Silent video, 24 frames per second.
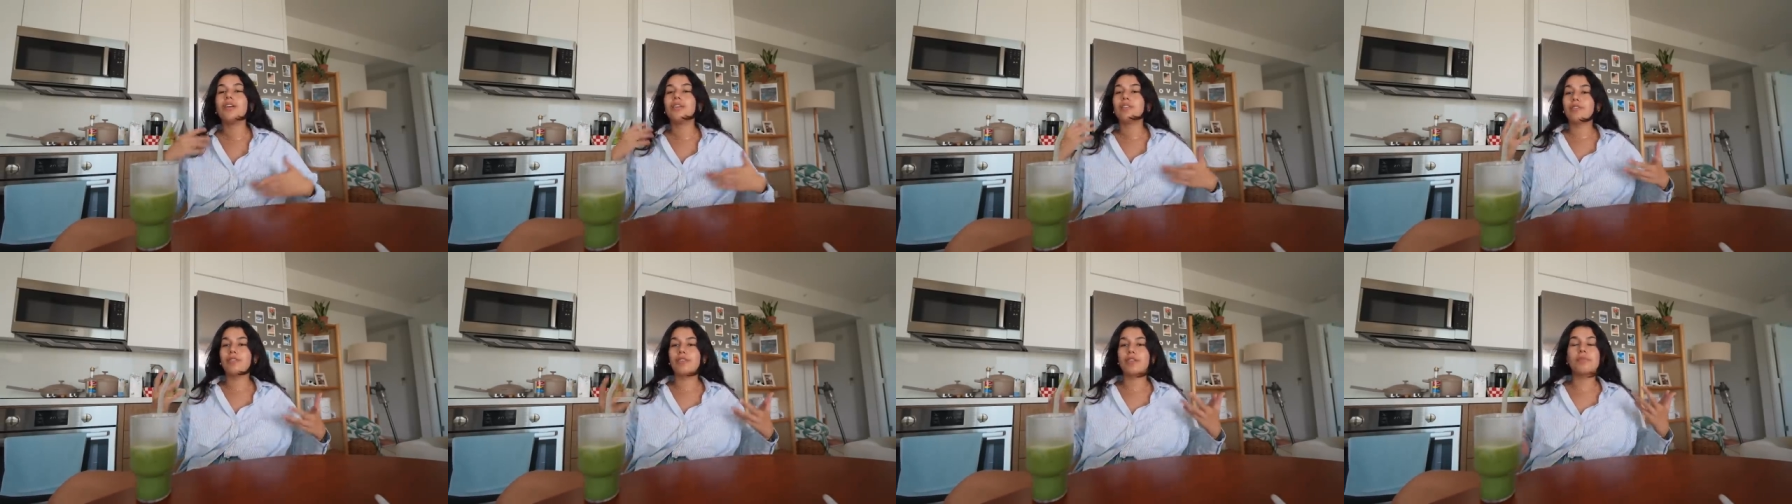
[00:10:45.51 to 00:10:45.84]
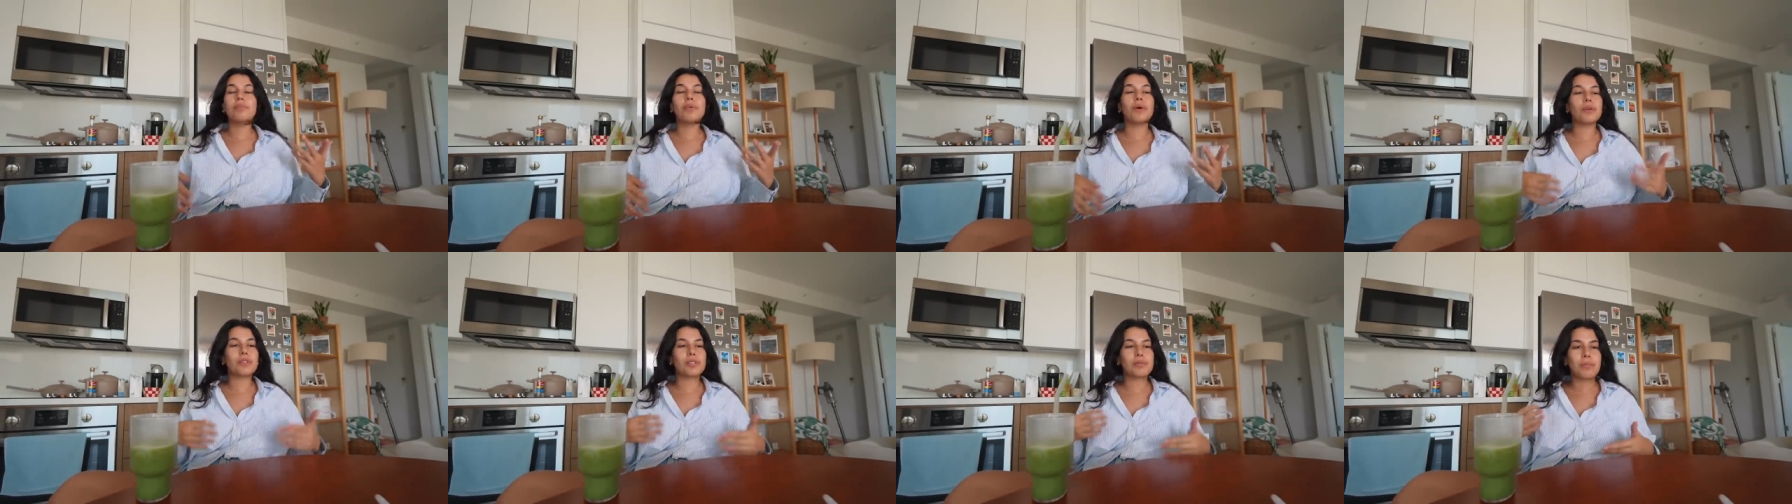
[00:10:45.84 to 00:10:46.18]
For the
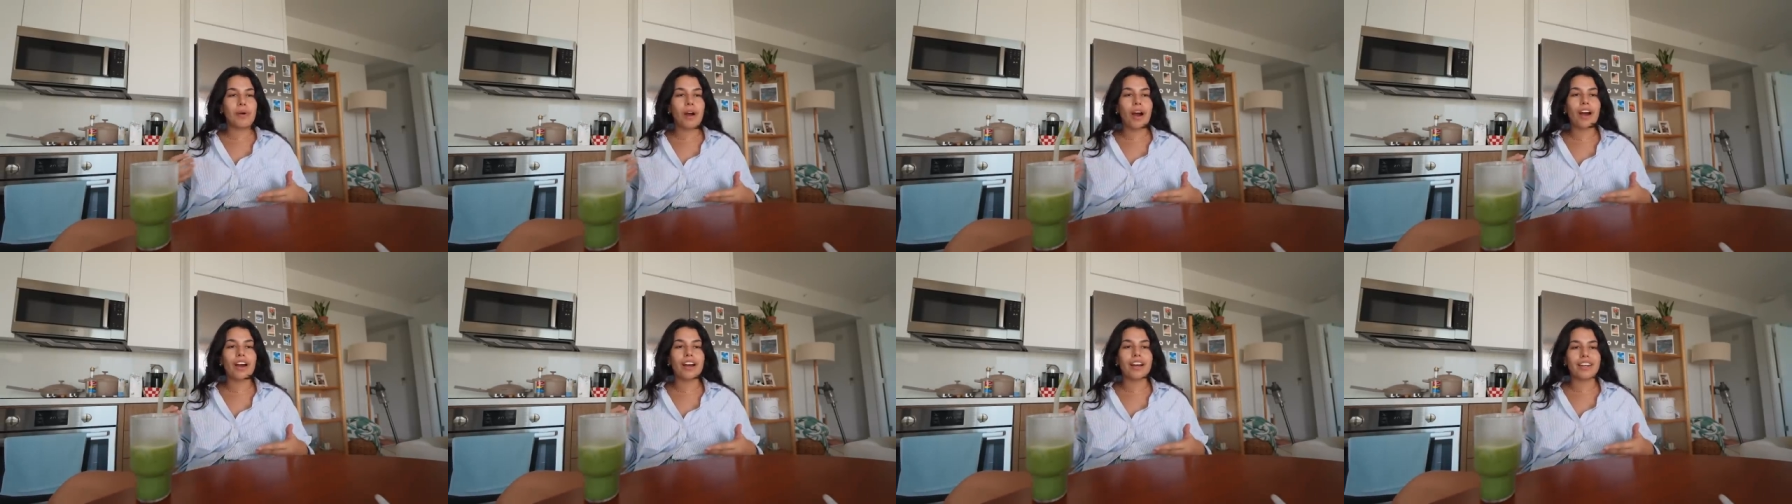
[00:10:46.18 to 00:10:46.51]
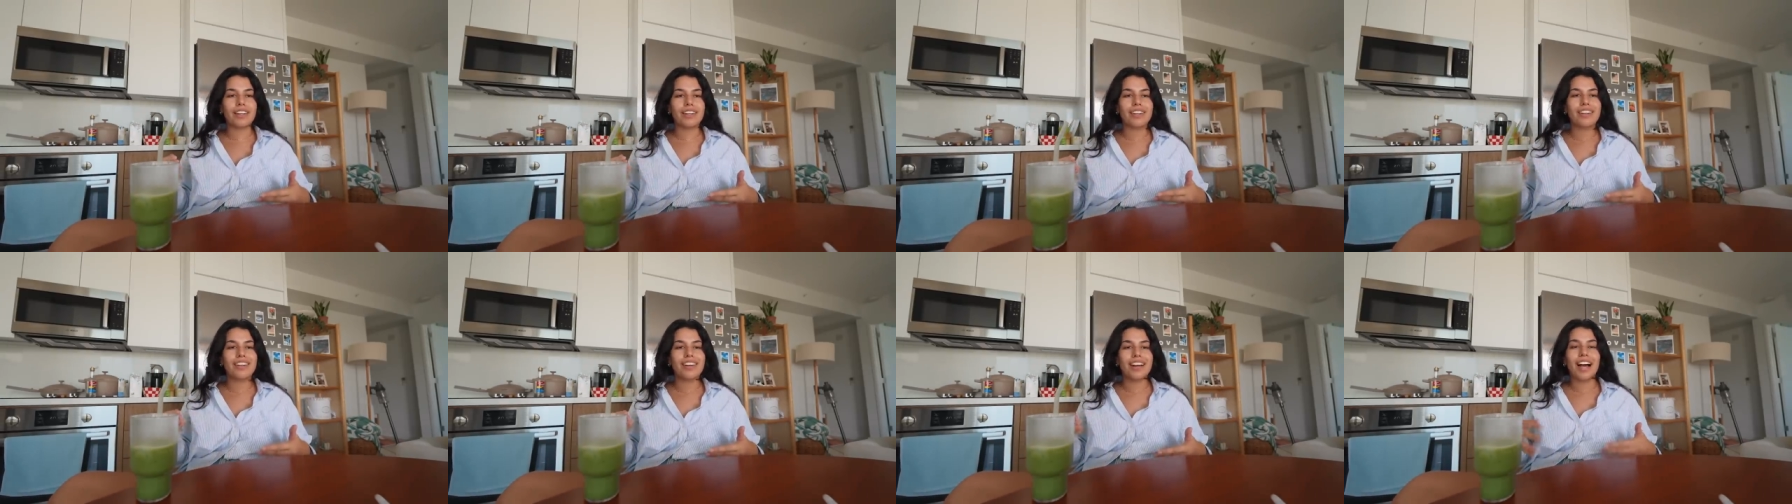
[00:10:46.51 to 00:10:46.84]
most part,
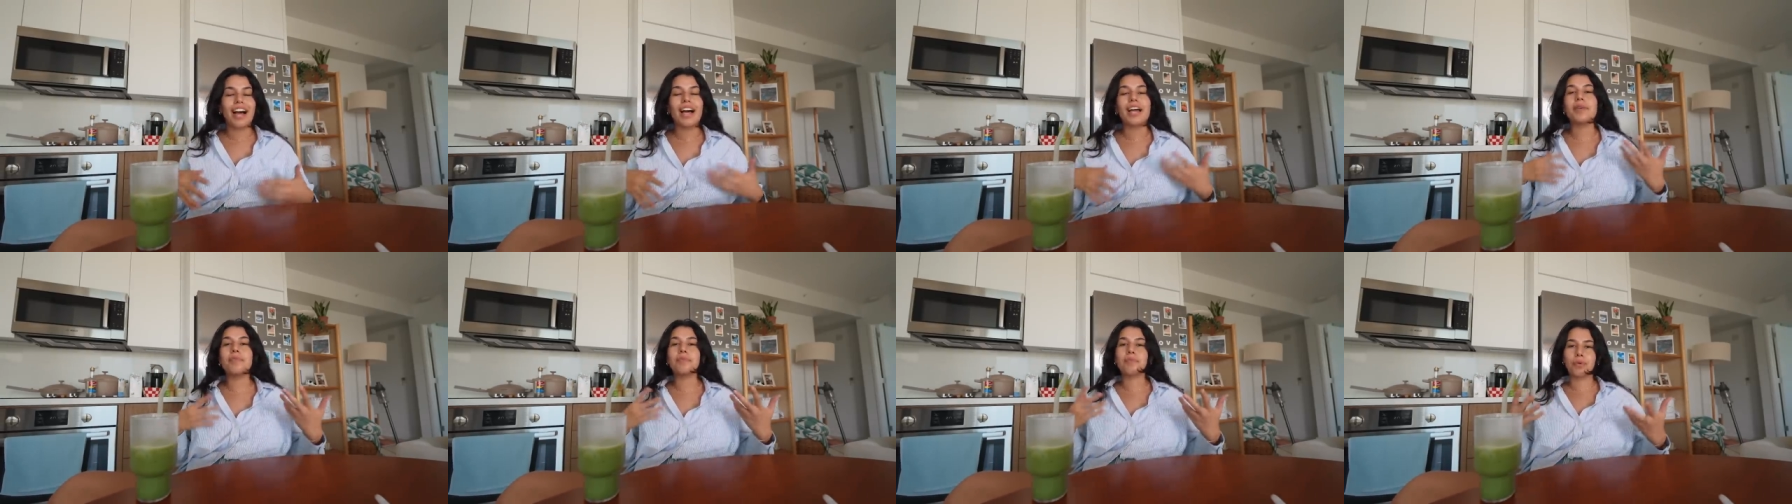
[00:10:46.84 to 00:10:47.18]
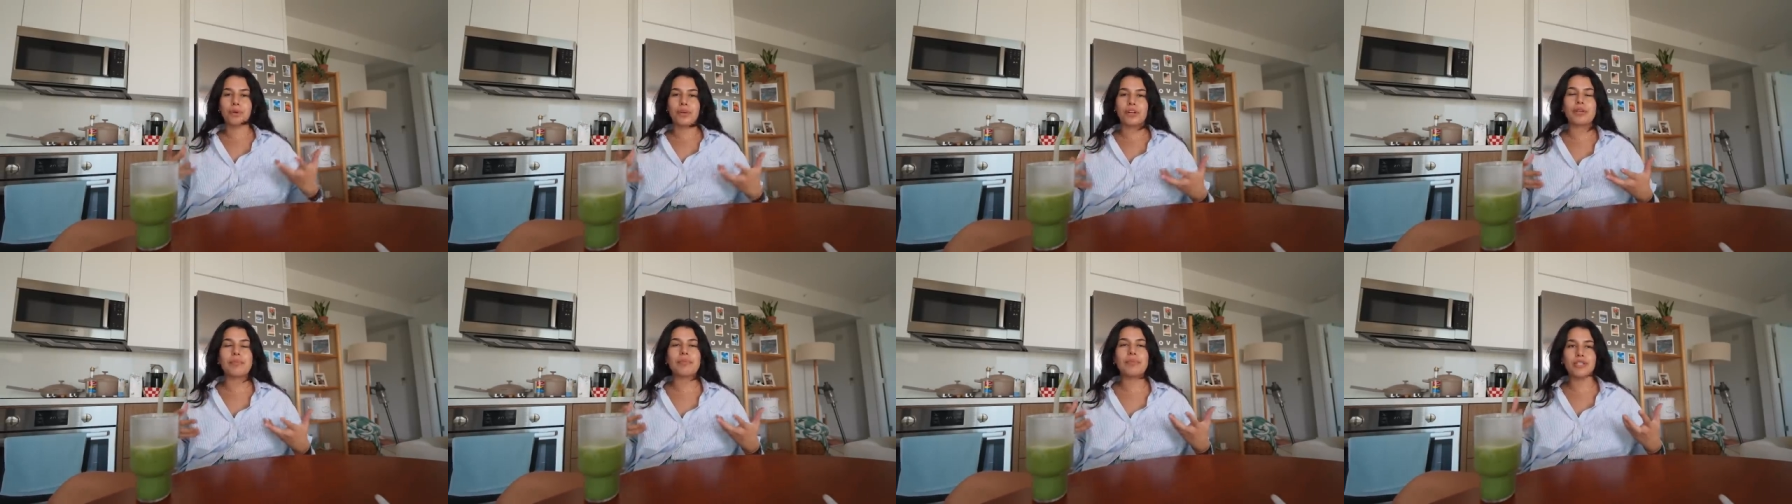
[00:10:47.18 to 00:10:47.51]
I am
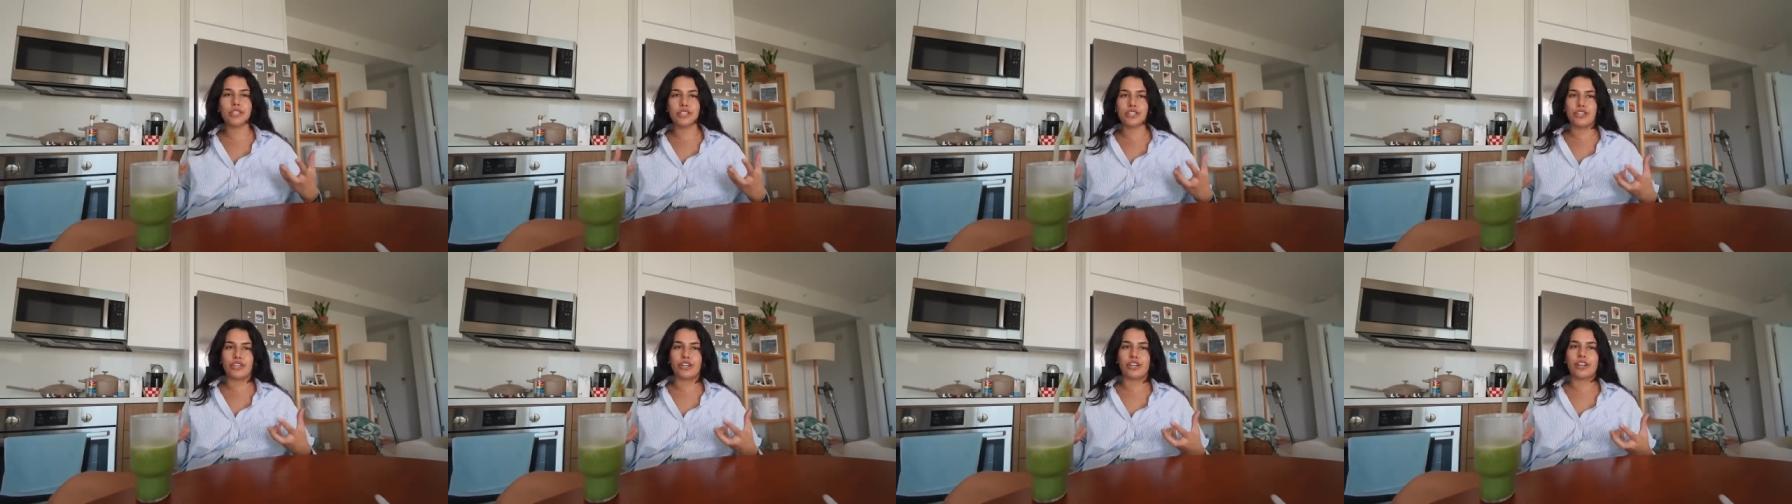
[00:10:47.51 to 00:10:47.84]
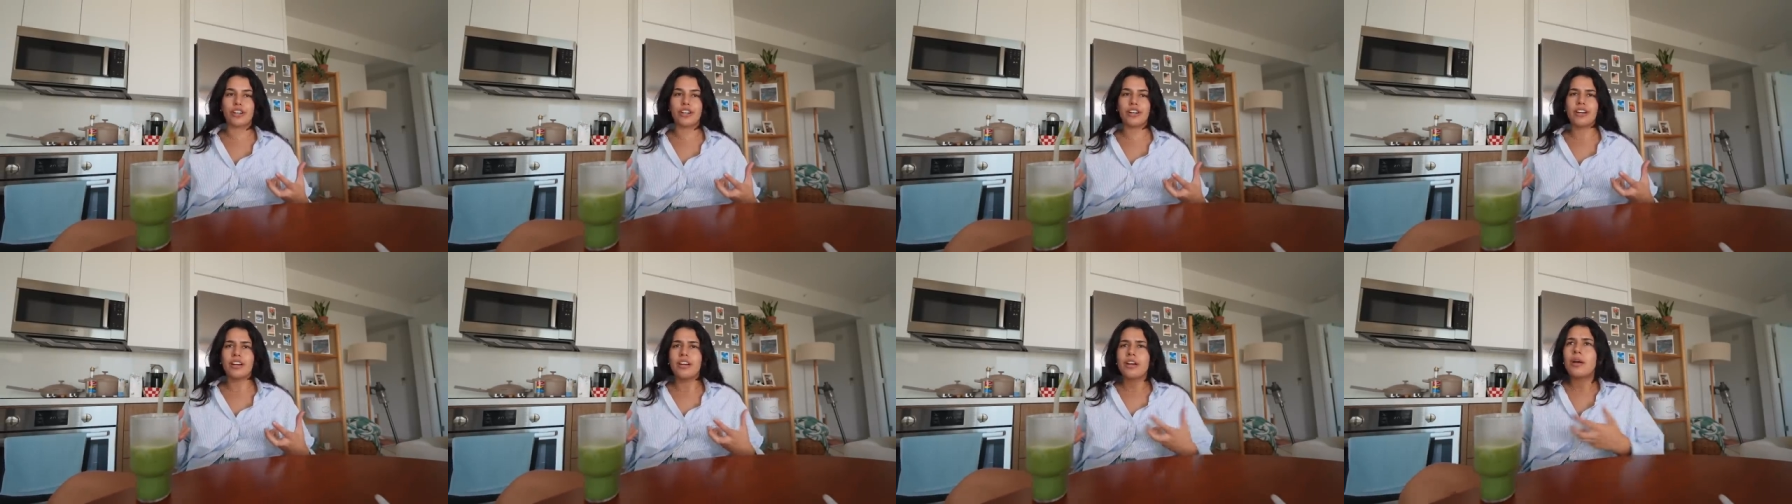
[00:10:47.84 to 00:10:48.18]
pretty
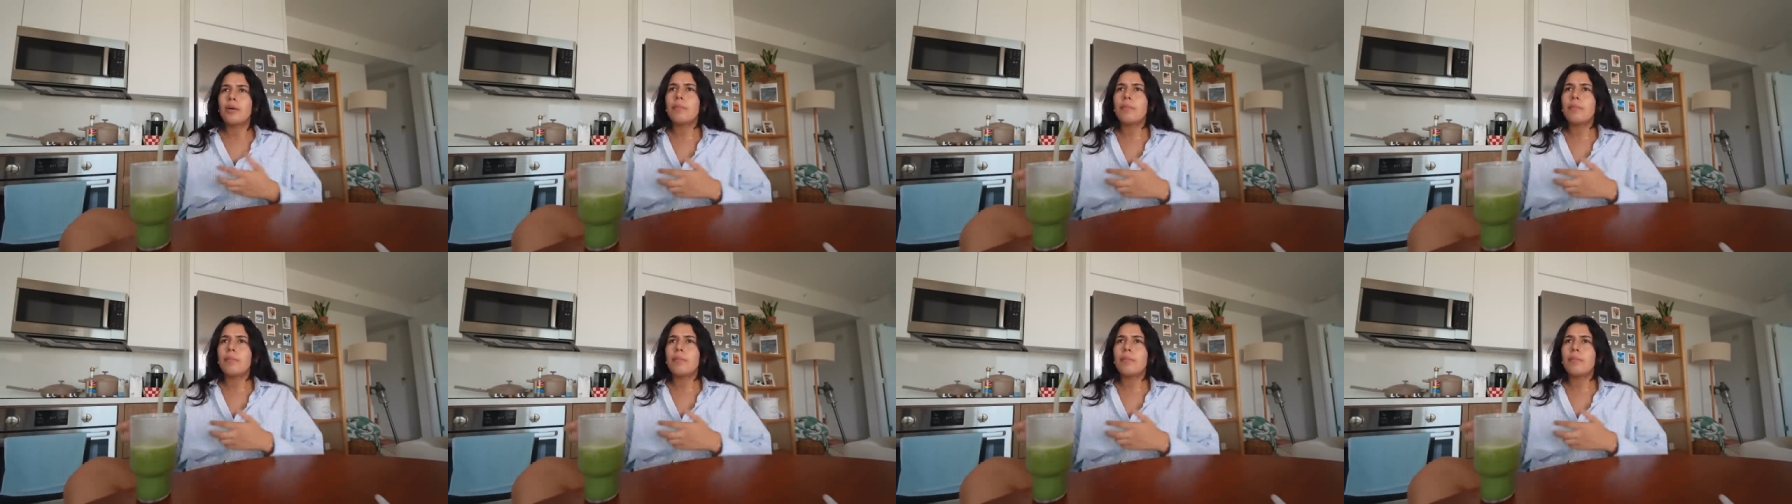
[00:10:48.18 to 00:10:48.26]
mature,